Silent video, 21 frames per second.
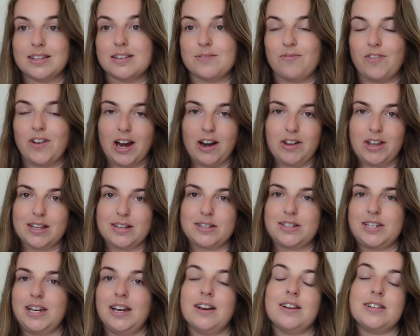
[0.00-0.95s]
the various
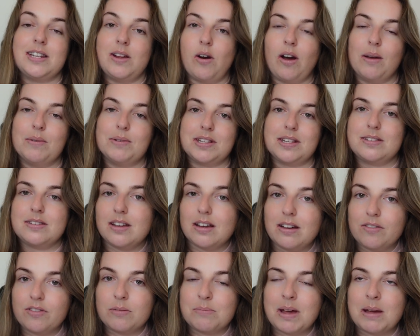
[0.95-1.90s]
tiers. Now I was a
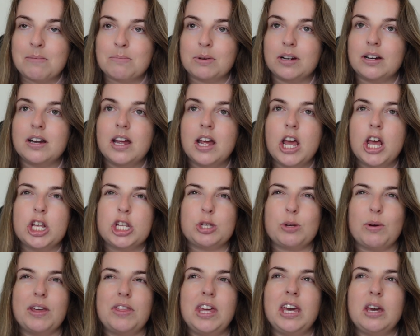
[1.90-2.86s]
silver member,
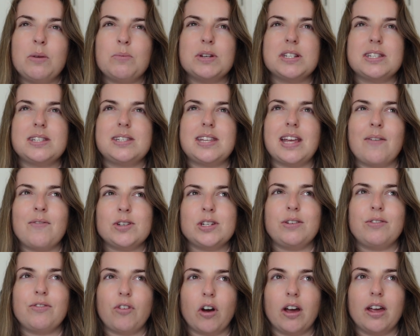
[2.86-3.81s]
so I think it was
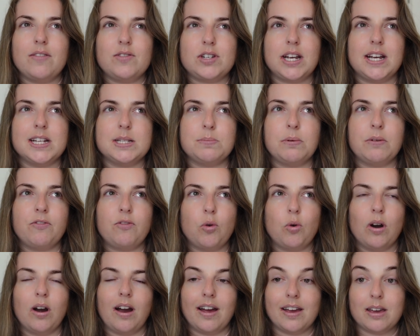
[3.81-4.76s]
seventy-five days
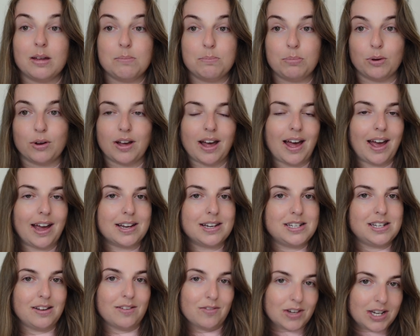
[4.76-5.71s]
before I could book
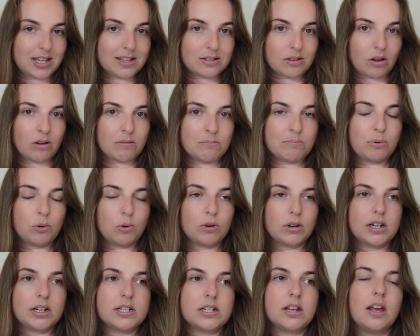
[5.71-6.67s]
activities on
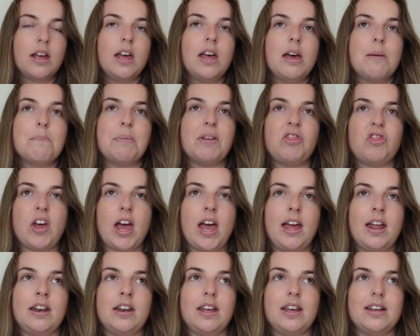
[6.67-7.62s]
board, but
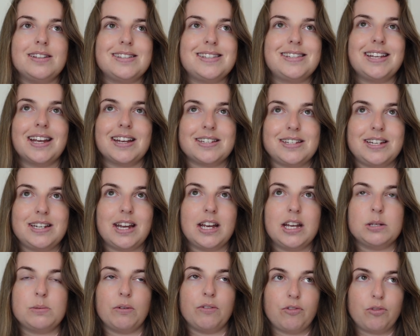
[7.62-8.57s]
then it's sixty
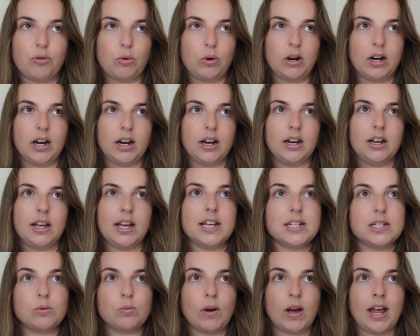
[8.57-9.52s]
days before
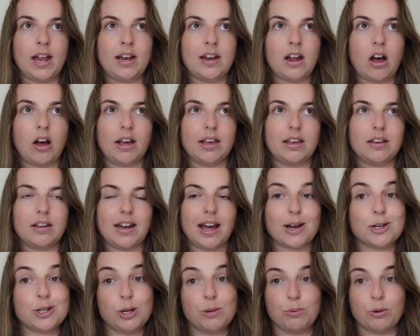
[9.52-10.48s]
is when I could
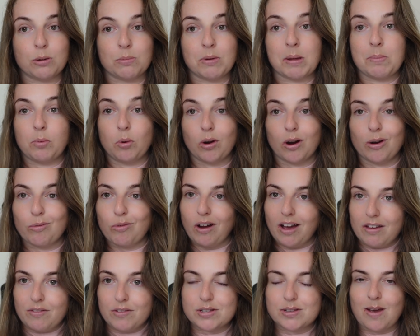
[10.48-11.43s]
actually book my port
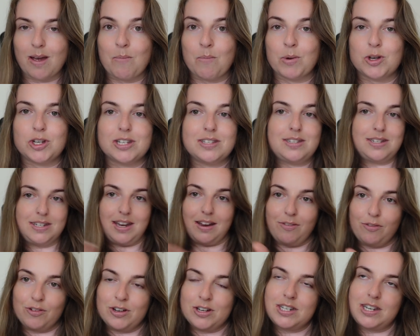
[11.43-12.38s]
arrival time, which is
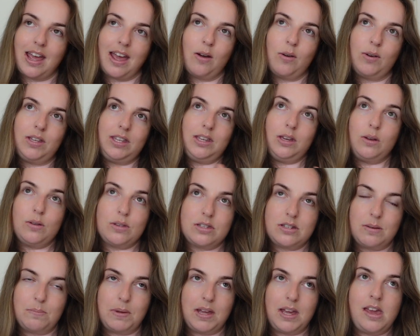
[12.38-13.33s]
different to how it
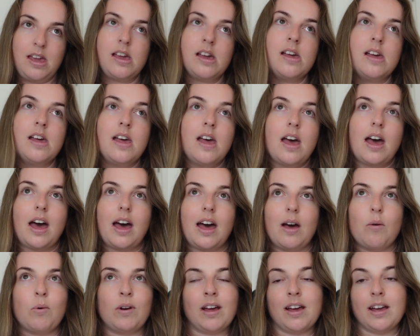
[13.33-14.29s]
used to be.
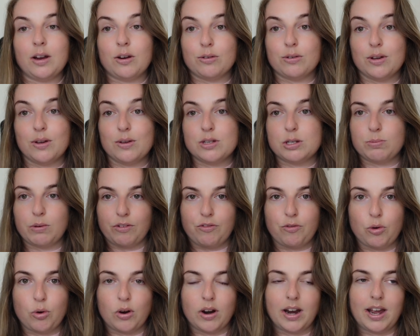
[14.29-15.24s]
Uh, when I cruised
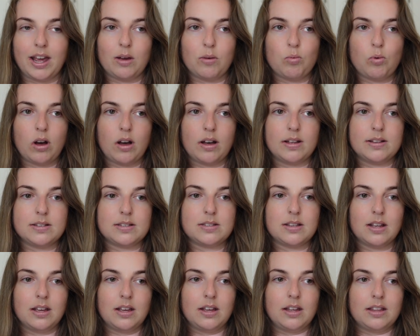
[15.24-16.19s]
before, it
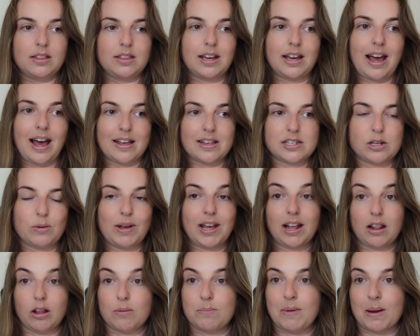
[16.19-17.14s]
was the Castaway
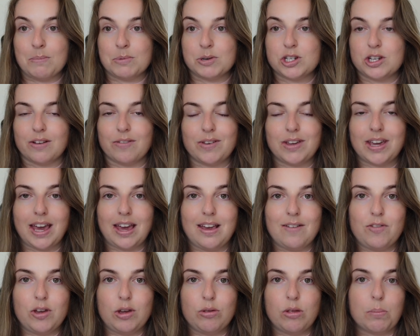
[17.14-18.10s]
Club membership
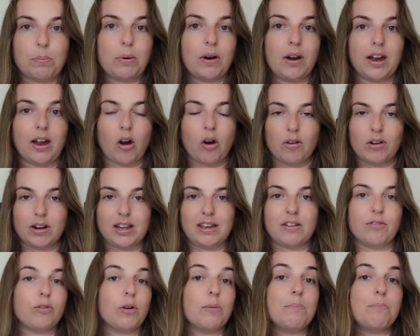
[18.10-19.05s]
gave you the
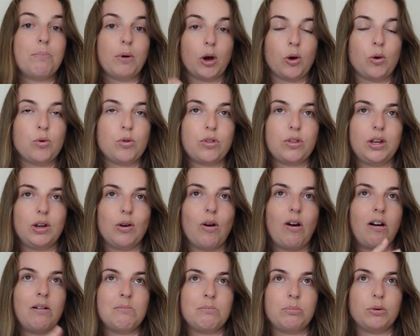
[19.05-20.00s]
priority for both your
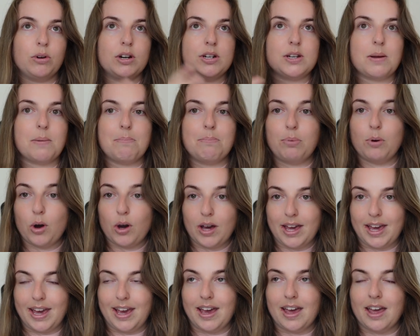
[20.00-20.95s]
onboard
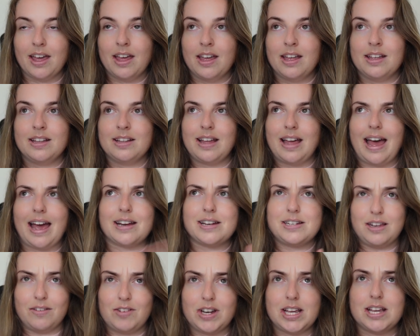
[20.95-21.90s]
booking
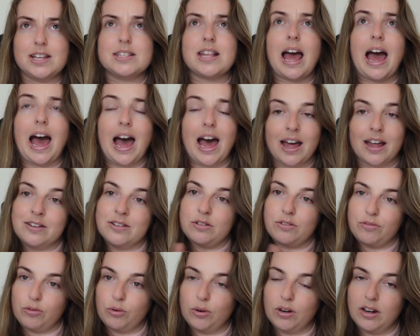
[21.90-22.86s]
activities and
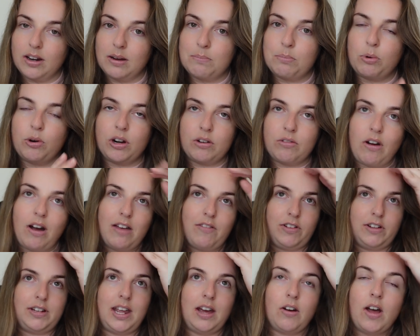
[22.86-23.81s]
for port
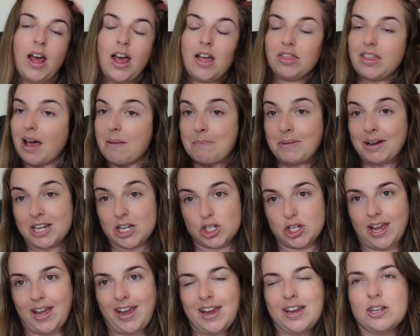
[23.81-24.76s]
arrival. Now that might
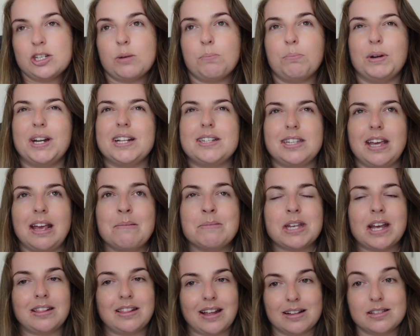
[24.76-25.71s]
change, but it
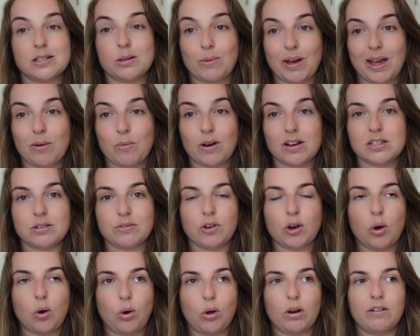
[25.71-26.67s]
seems like that's the way it was for
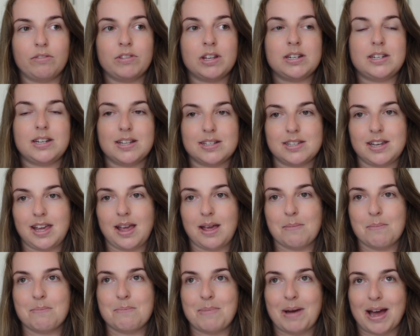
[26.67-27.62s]
all of the
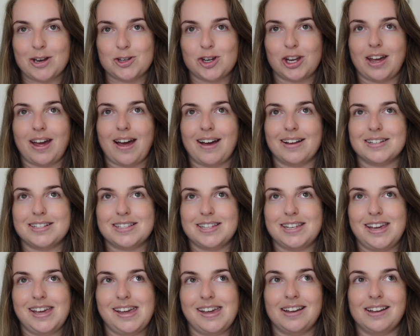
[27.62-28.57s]
Disney Magic at
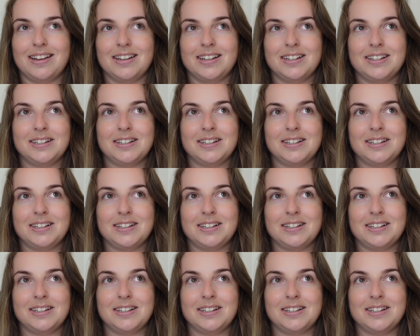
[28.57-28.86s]
Sea